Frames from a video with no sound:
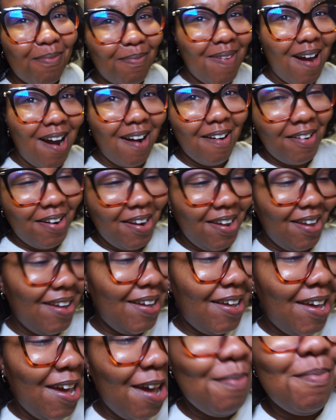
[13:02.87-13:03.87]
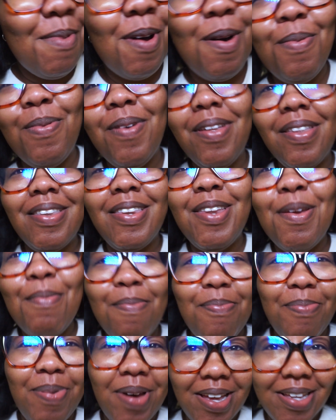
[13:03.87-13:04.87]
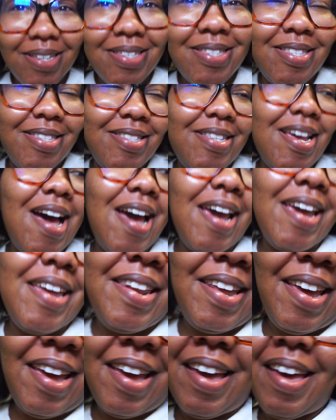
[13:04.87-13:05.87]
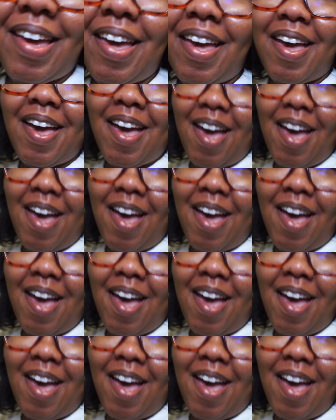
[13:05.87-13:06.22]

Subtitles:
Barry came up with the best idea